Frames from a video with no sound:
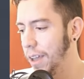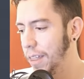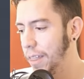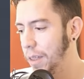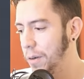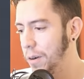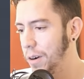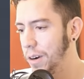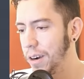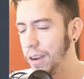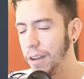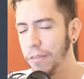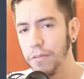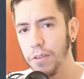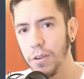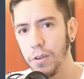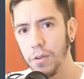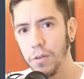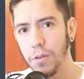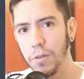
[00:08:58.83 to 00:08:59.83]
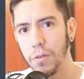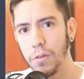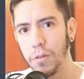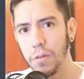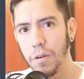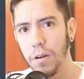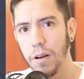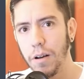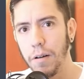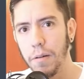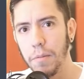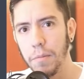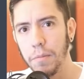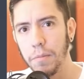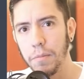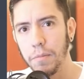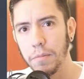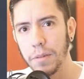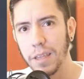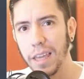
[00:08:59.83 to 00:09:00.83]
There were a few
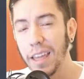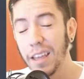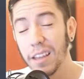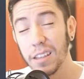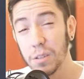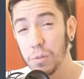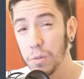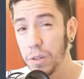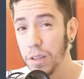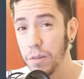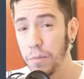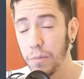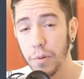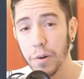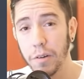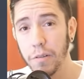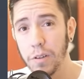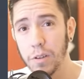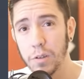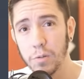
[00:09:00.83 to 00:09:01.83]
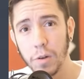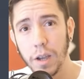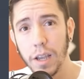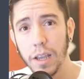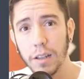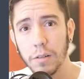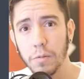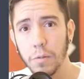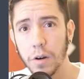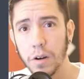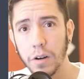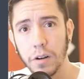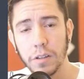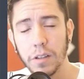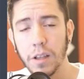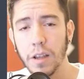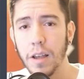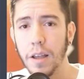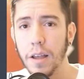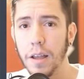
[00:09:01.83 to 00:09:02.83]
kinks with the previous way it worked,